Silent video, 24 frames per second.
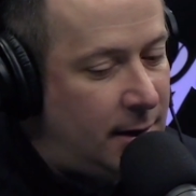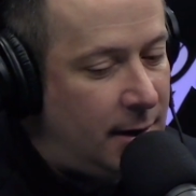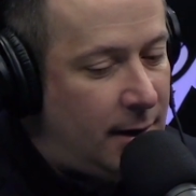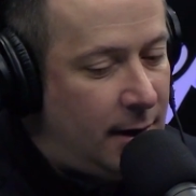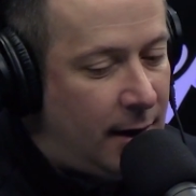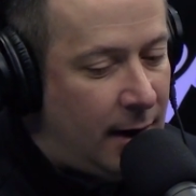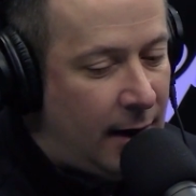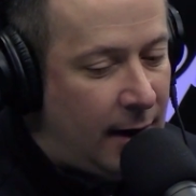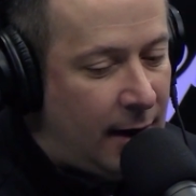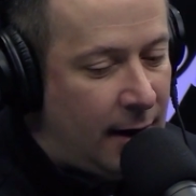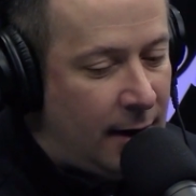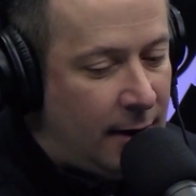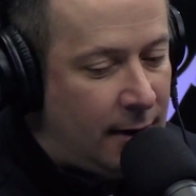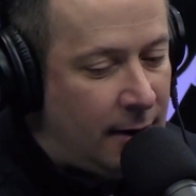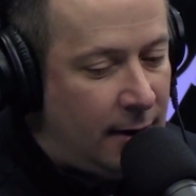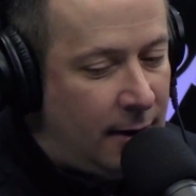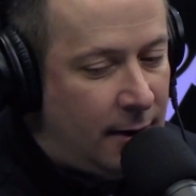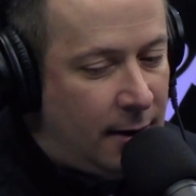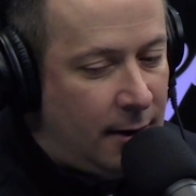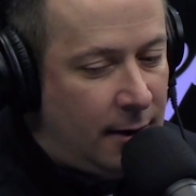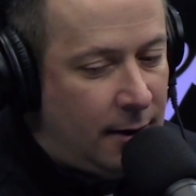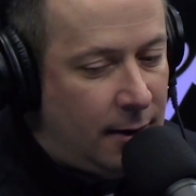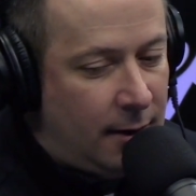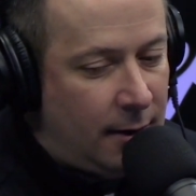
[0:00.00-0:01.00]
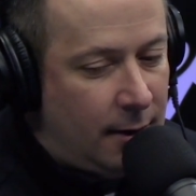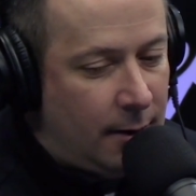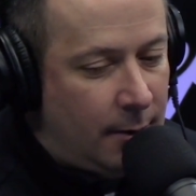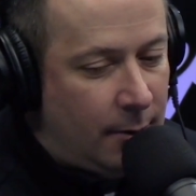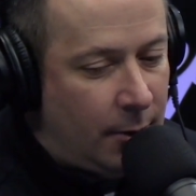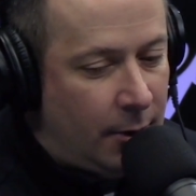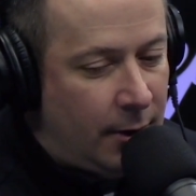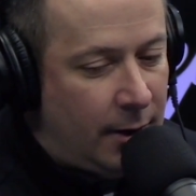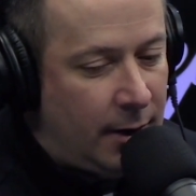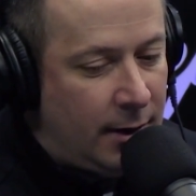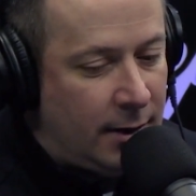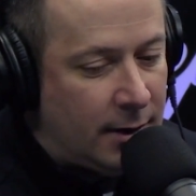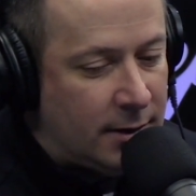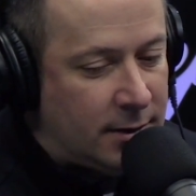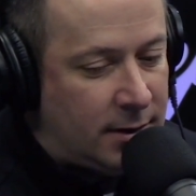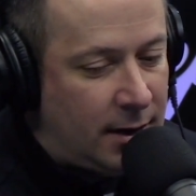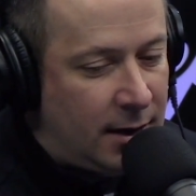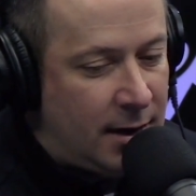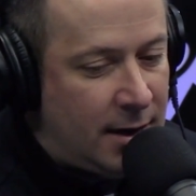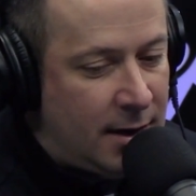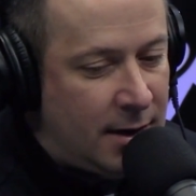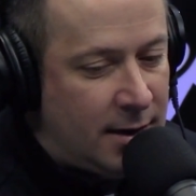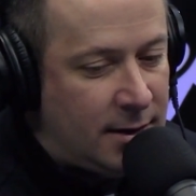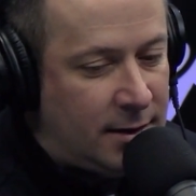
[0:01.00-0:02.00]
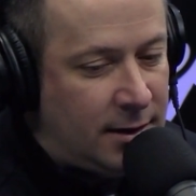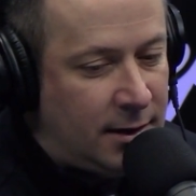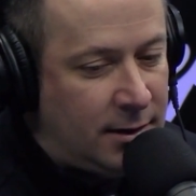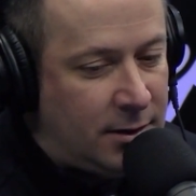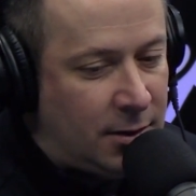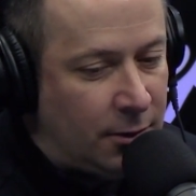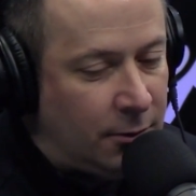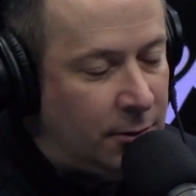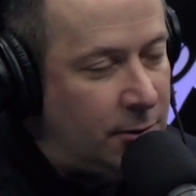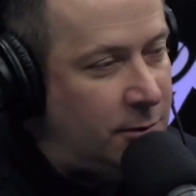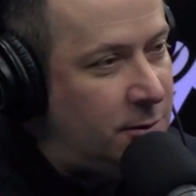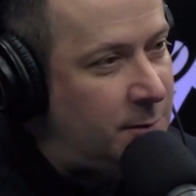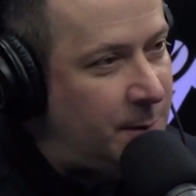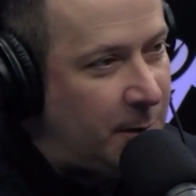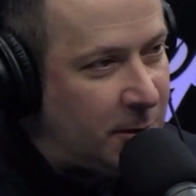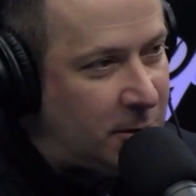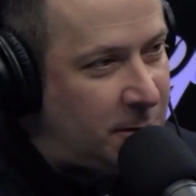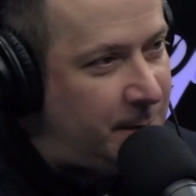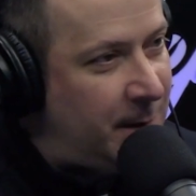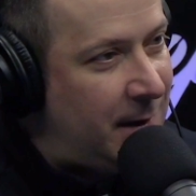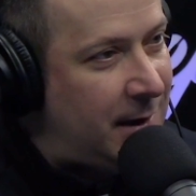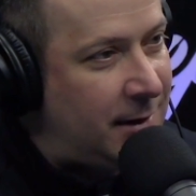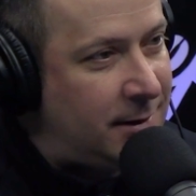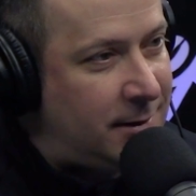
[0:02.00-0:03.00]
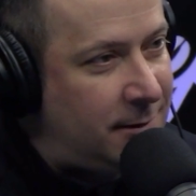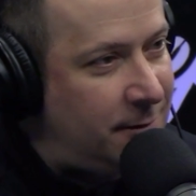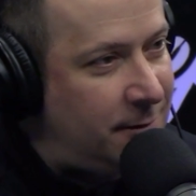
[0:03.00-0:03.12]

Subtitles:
And, boy, it is easy to lose perspective.